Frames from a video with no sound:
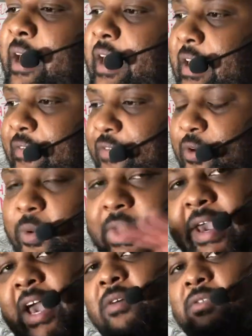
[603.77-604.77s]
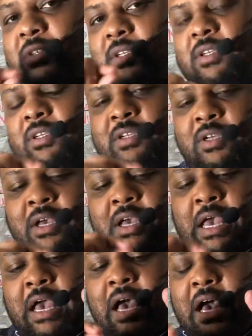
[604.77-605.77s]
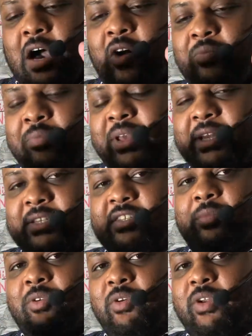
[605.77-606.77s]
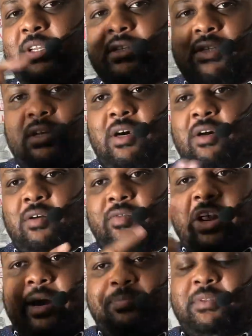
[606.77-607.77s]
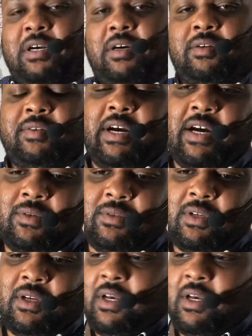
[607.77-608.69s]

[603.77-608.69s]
If you count how many subunits are wrapped around